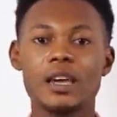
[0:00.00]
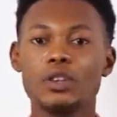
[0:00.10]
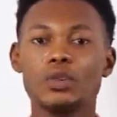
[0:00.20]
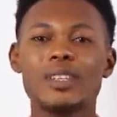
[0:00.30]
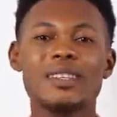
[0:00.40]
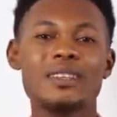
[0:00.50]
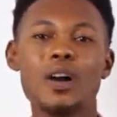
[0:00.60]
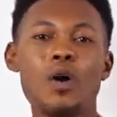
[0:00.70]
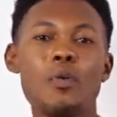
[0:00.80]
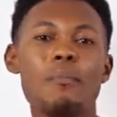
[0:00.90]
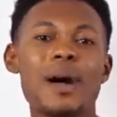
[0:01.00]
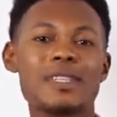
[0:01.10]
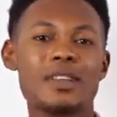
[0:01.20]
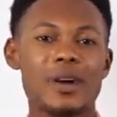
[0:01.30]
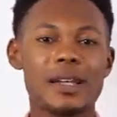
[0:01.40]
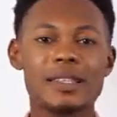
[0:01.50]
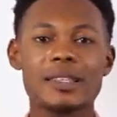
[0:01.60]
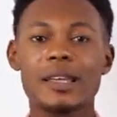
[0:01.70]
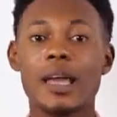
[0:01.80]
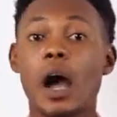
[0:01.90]
You know, this is all
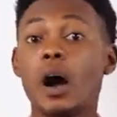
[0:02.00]
materialistic.